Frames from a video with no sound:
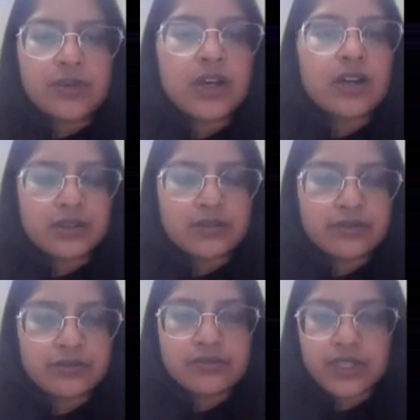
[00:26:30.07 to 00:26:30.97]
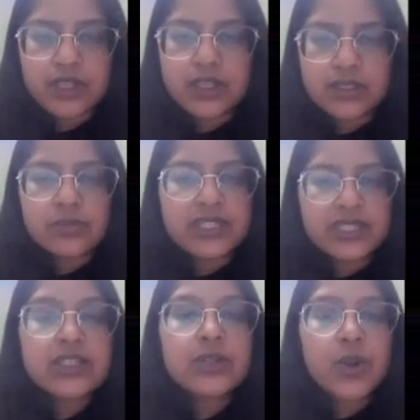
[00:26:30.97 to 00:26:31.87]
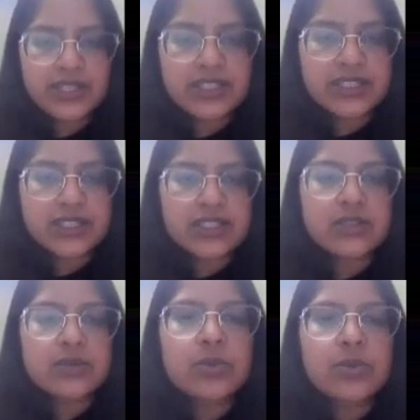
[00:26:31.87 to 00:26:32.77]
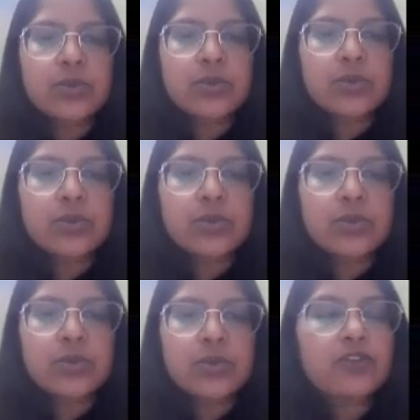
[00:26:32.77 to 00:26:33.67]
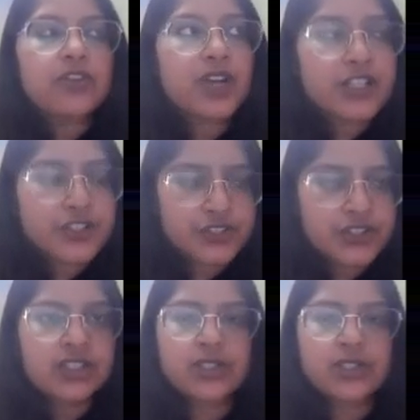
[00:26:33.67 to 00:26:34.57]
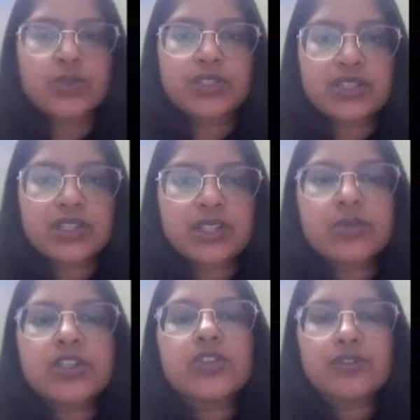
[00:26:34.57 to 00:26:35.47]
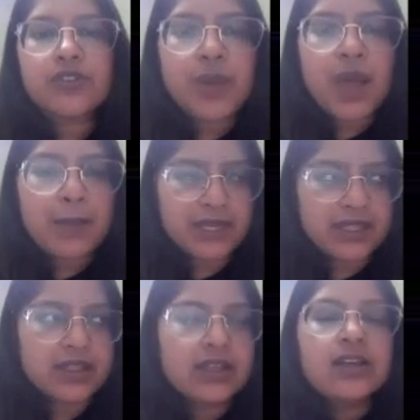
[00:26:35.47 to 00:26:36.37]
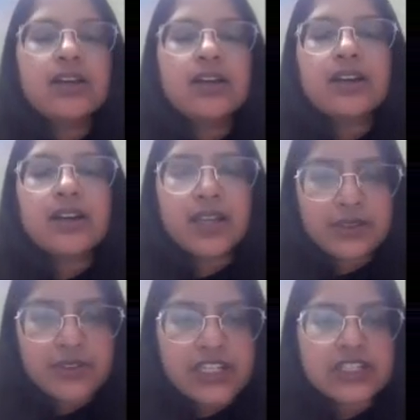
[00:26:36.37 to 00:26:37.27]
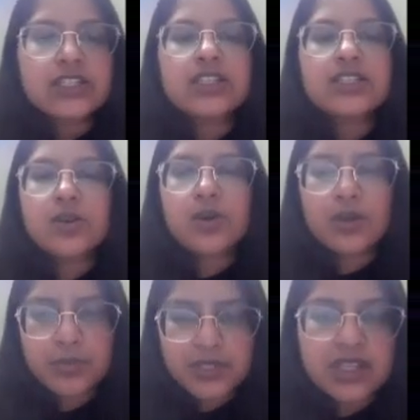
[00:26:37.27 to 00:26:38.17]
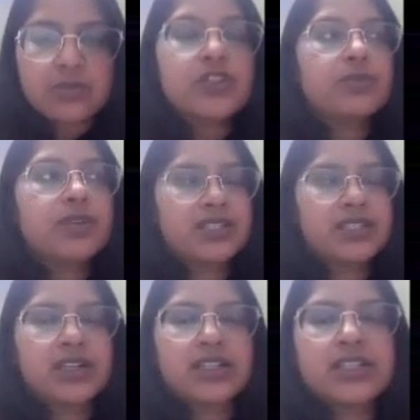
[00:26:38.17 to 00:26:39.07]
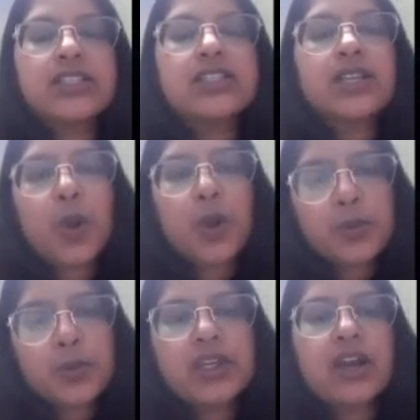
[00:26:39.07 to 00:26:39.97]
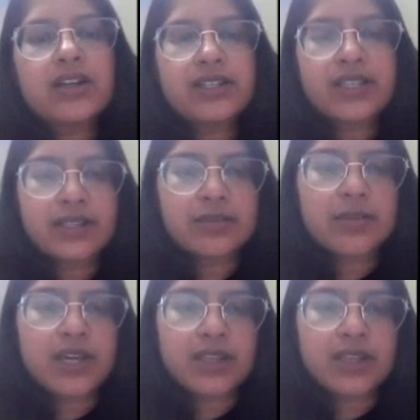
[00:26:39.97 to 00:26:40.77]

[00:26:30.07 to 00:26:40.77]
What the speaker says: uh, is basically non-existent. So for example, for mapping of your cultural resource assessments, or for mapping inventories or perception-based studies, these cannot be undertaken